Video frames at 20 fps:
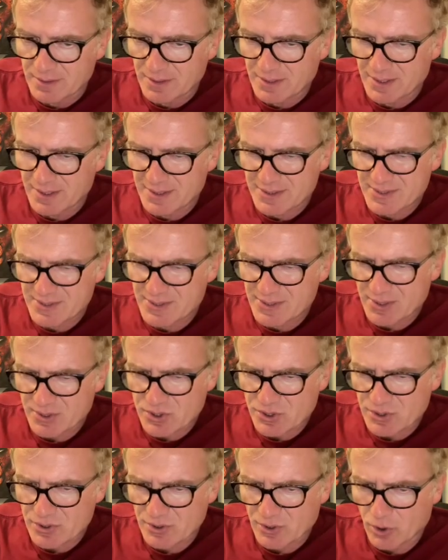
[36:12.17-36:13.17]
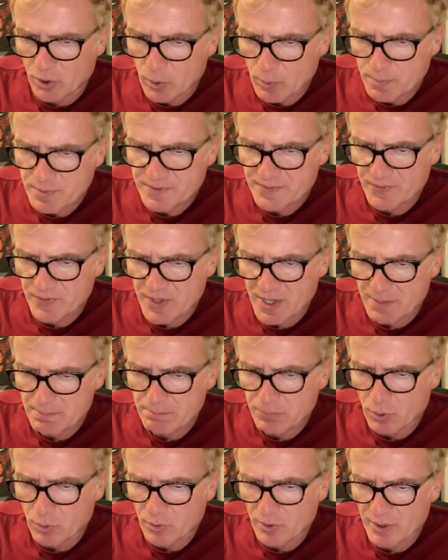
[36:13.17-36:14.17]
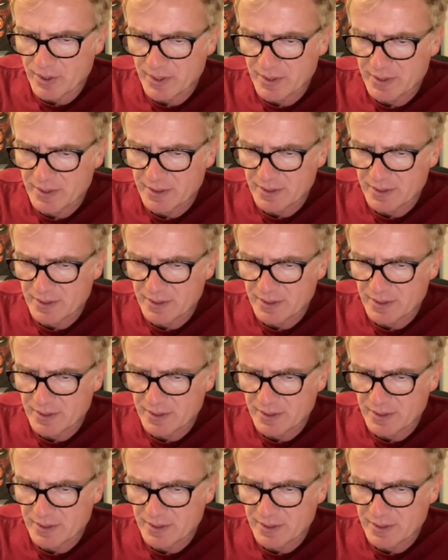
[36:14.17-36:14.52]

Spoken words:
I had such hopes for that boy.